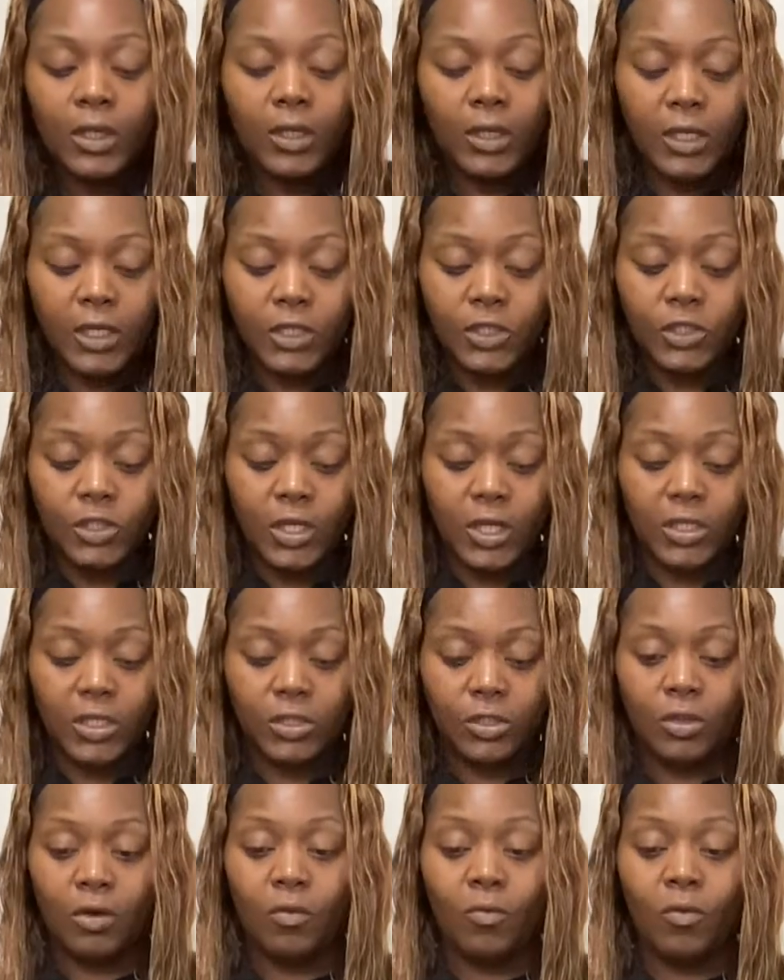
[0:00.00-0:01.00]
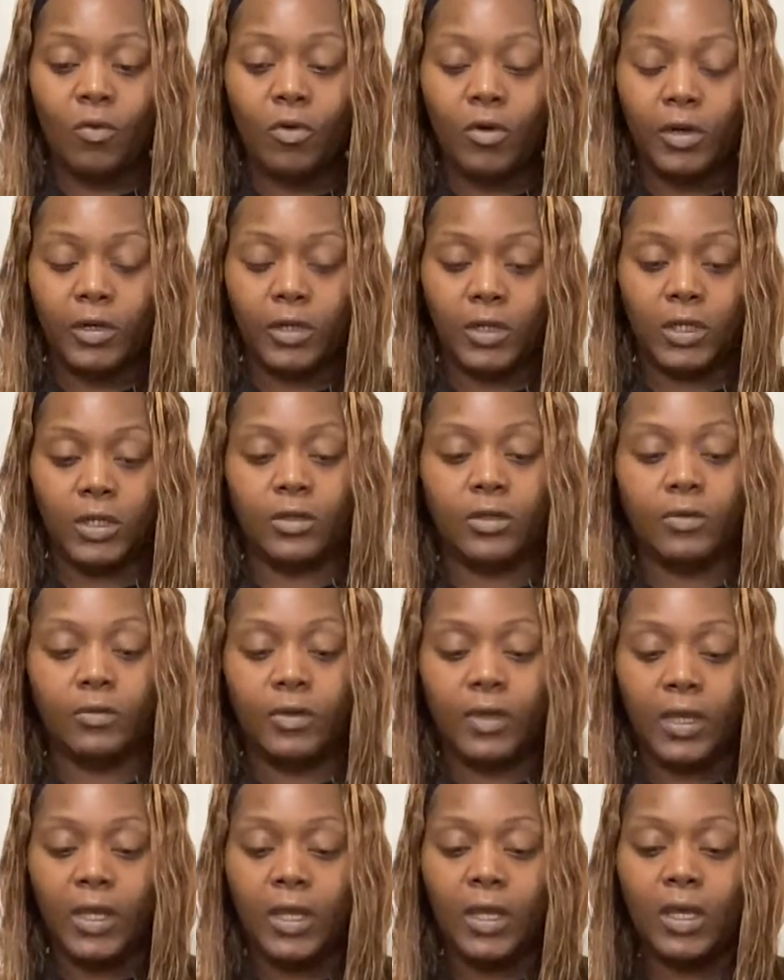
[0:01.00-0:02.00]
it's just a warning,
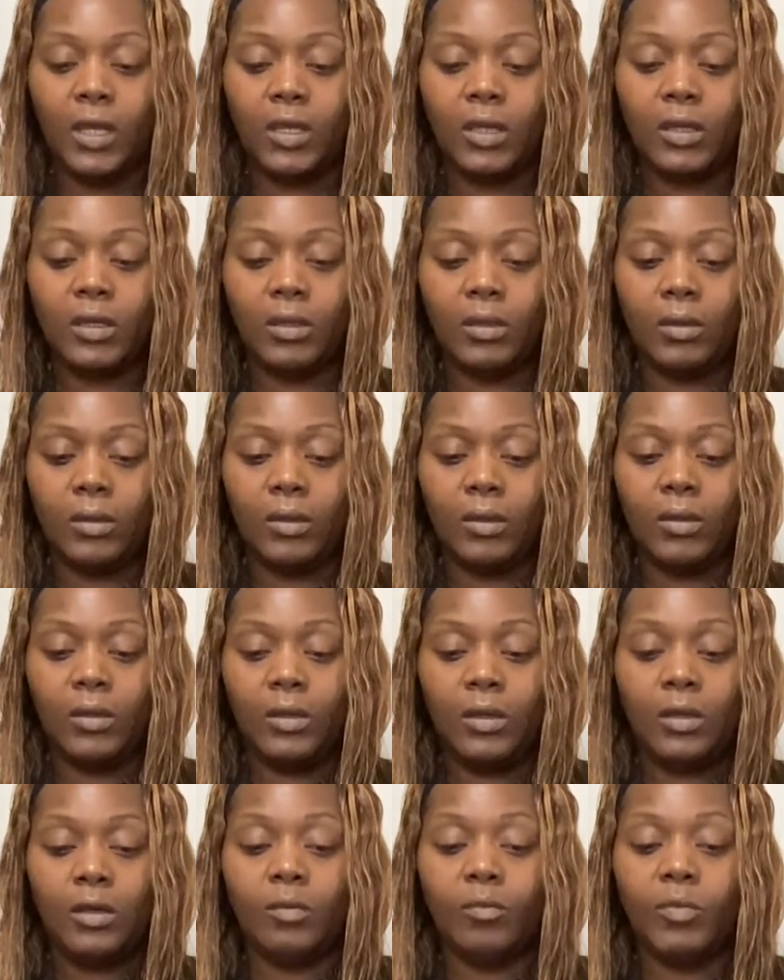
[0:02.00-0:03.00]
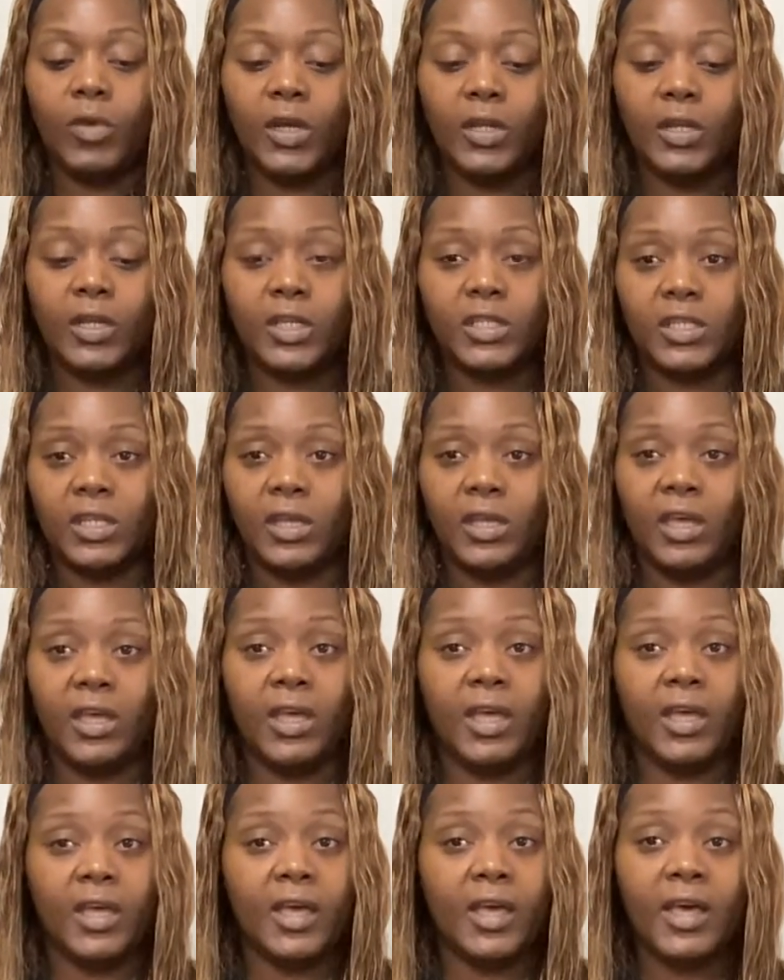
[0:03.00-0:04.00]
okay? But it's a
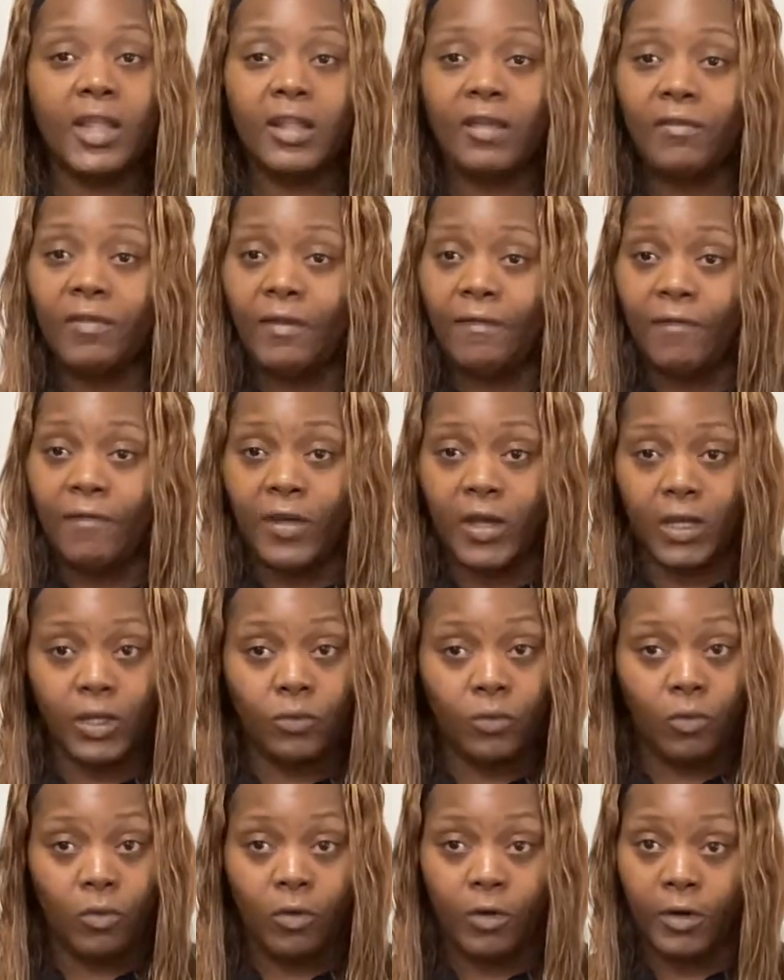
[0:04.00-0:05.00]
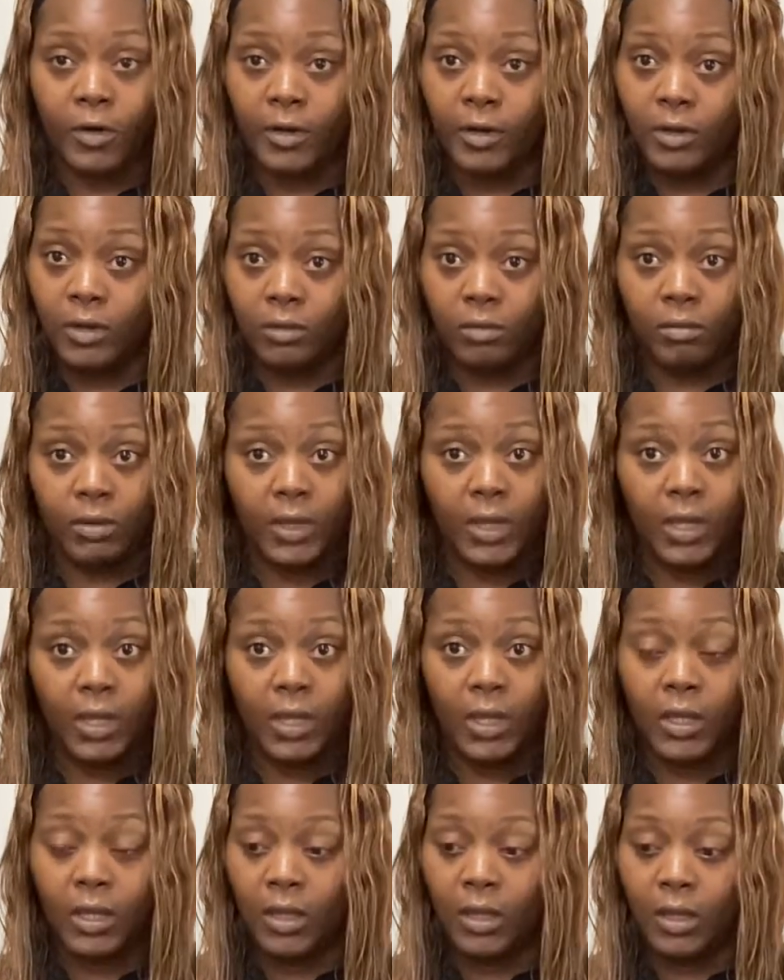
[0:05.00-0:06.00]
hell of a fucking warning,
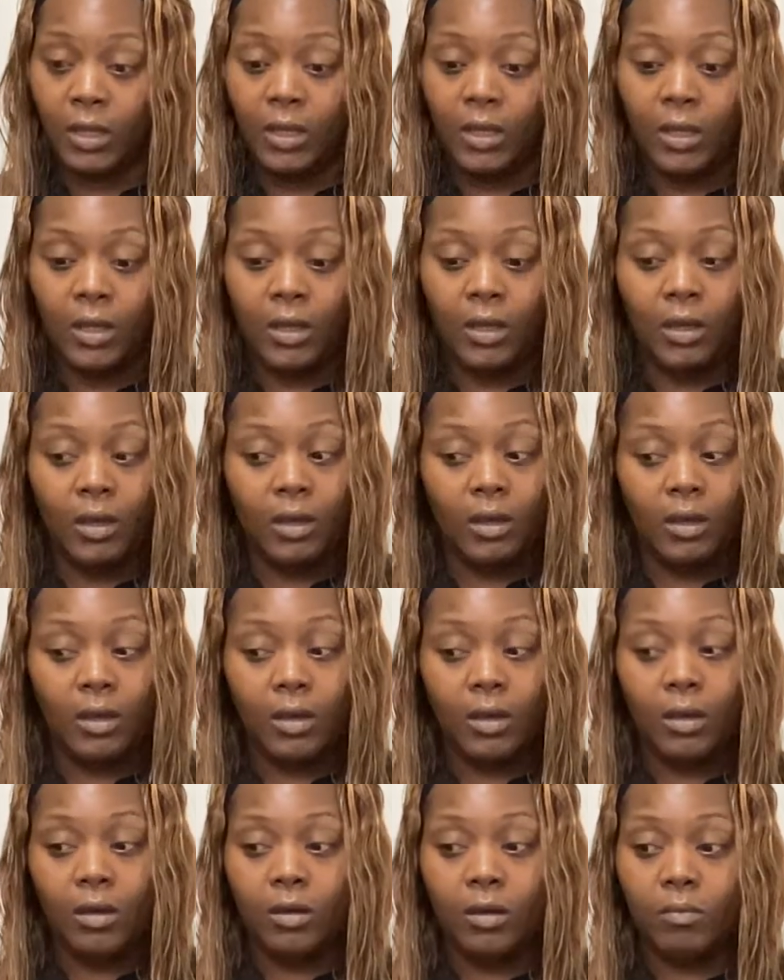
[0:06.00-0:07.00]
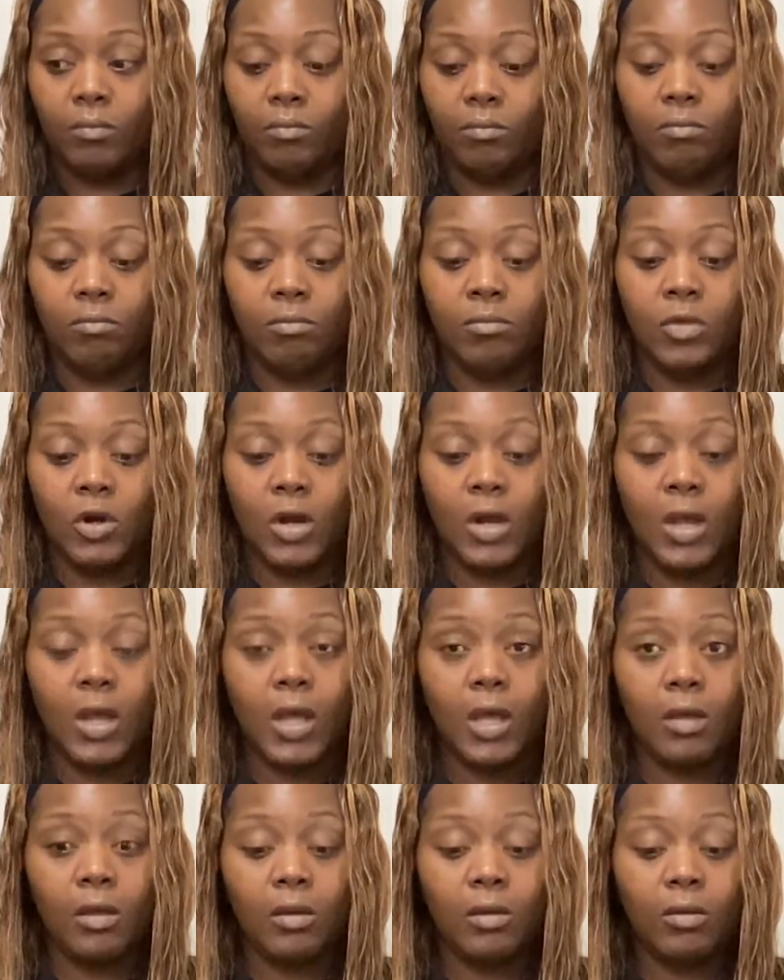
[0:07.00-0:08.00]
okay?
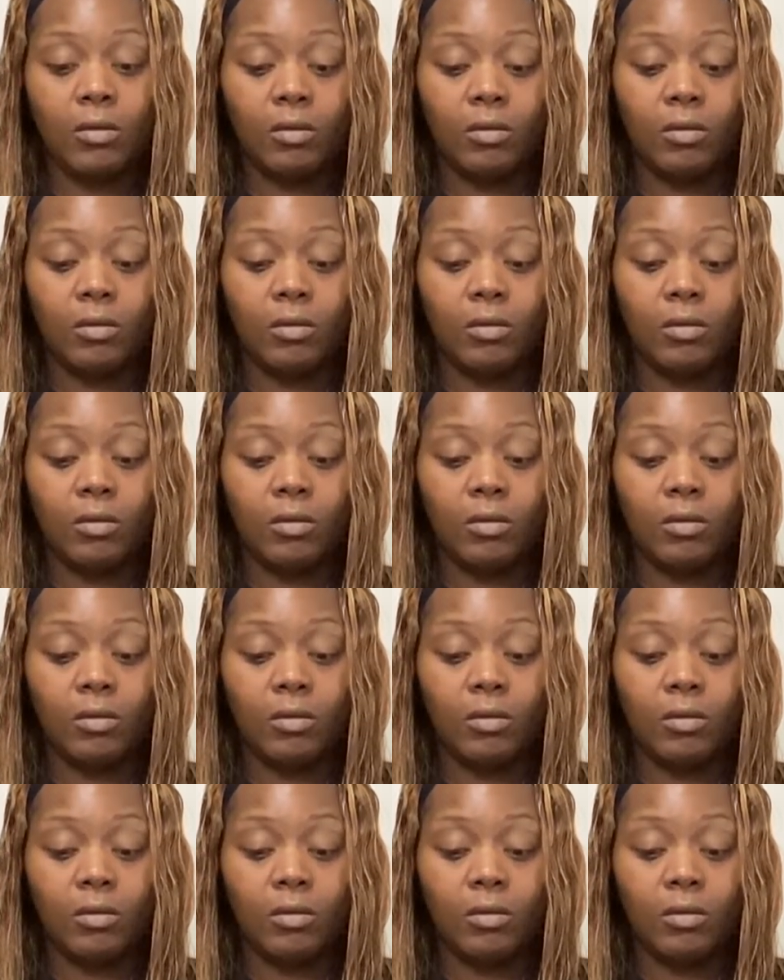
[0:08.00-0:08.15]
Oh.